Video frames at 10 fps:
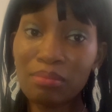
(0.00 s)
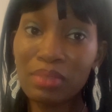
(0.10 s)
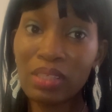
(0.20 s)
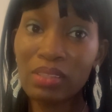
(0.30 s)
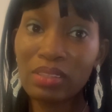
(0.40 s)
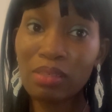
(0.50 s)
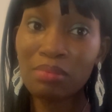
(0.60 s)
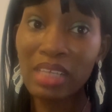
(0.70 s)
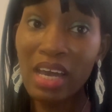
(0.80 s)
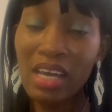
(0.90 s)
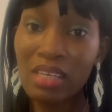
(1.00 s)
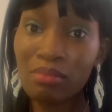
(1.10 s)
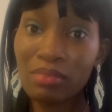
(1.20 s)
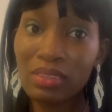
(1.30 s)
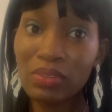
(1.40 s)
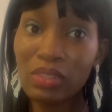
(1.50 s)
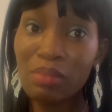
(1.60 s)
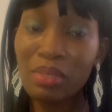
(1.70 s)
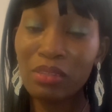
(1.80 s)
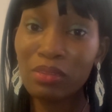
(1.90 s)
because sometimes you
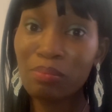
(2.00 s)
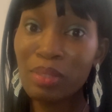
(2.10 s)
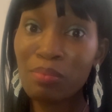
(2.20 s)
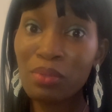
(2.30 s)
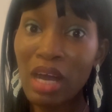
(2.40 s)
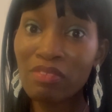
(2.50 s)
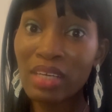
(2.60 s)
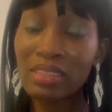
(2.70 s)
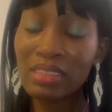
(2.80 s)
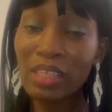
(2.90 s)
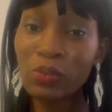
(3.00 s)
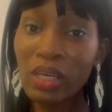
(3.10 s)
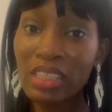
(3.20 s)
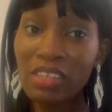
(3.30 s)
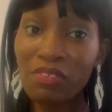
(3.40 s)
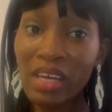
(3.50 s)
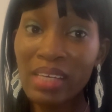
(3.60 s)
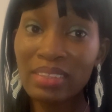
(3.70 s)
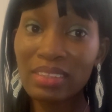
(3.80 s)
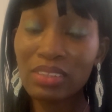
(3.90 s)
email people after the networking
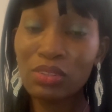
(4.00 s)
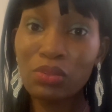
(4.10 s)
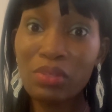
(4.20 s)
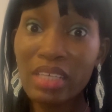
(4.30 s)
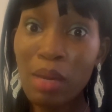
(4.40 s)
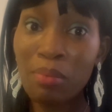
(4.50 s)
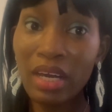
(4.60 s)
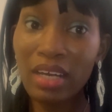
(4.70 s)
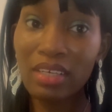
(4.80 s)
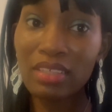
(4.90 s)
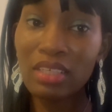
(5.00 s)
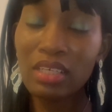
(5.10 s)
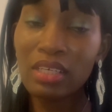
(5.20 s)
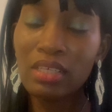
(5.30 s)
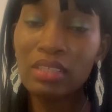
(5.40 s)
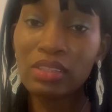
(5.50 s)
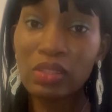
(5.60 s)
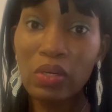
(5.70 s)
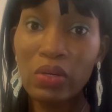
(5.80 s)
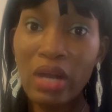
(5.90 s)
event, you don't hear back.
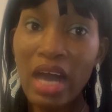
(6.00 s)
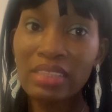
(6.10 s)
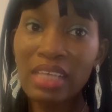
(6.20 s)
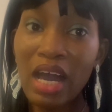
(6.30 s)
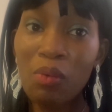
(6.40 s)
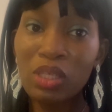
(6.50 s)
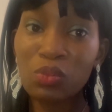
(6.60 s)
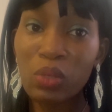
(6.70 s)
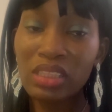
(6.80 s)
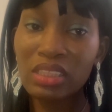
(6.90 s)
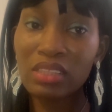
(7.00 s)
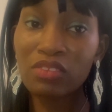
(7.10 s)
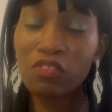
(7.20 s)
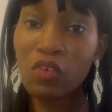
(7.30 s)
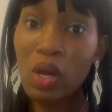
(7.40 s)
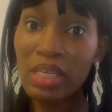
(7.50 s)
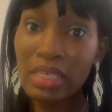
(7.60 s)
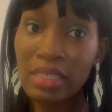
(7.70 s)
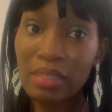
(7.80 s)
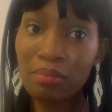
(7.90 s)
So as I was waiting for
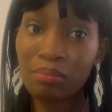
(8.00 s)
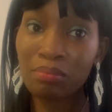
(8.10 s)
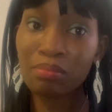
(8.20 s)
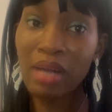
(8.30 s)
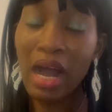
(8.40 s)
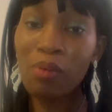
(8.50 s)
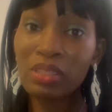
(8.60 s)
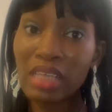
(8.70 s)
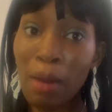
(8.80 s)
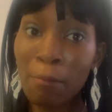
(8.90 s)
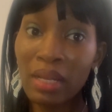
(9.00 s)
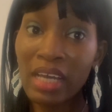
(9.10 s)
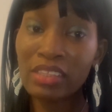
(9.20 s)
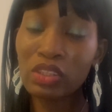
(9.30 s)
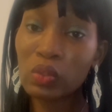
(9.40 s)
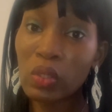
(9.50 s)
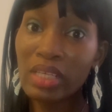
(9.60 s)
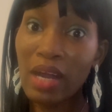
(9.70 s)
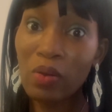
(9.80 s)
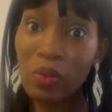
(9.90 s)
him, I was applying to
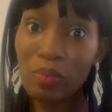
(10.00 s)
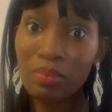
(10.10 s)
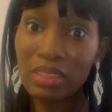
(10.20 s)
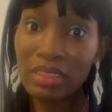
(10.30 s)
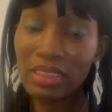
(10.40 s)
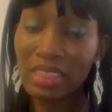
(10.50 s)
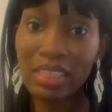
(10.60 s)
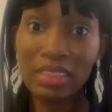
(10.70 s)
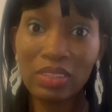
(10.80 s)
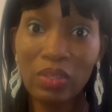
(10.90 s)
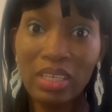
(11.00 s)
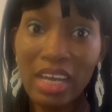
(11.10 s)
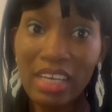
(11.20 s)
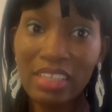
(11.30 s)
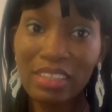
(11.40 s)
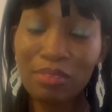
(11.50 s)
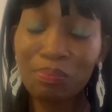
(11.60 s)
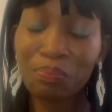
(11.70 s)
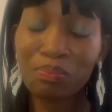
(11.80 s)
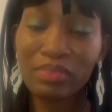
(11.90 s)
other companies I did not like.
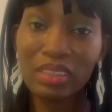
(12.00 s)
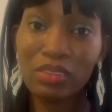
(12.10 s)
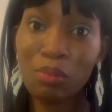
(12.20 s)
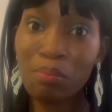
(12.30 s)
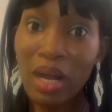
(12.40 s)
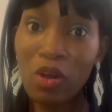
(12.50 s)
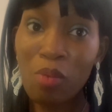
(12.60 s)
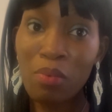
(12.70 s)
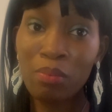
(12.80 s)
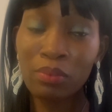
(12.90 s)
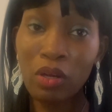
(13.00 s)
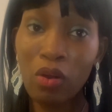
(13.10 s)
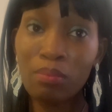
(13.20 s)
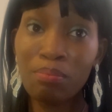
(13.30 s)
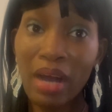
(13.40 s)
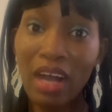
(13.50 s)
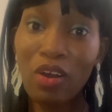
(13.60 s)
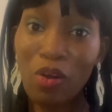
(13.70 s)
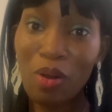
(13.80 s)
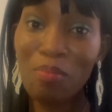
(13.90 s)
No backup
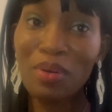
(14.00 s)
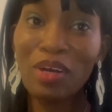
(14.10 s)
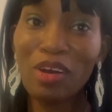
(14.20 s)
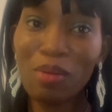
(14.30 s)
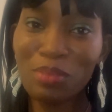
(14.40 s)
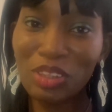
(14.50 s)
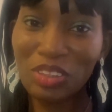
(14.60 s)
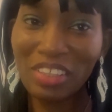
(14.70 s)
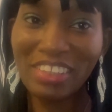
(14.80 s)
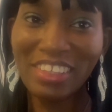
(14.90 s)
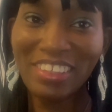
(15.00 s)
option.